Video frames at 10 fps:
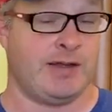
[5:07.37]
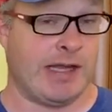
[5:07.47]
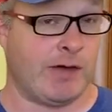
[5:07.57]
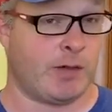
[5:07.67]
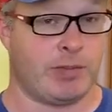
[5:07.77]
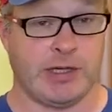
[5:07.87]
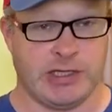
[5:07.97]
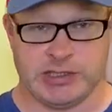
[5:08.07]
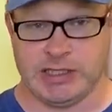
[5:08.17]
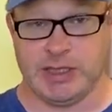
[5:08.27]
They were
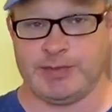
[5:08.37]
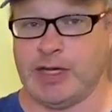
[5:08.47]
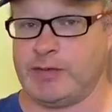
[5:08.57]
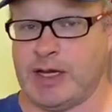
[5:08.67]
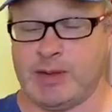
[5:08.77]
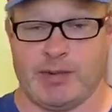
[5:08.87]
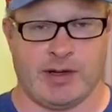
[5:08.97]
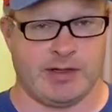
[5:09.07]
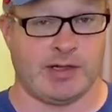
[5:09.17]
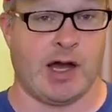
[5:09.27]
pretty cheap. They ran
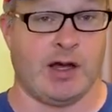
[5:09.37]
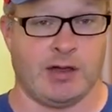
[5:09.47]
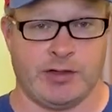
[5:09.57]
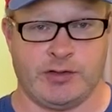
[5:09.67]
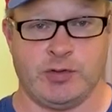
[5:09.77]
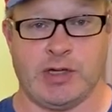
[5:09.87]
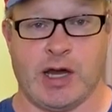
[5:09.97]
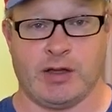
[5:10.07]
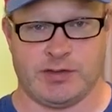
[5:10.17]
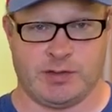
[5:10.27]
about $1 to
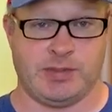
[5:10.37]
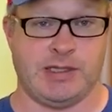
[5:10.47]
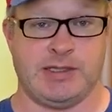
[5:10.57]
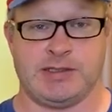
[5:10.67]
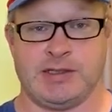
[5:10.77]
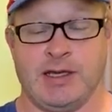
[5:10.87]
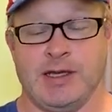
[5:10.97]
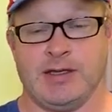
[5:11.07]
$2 a piece.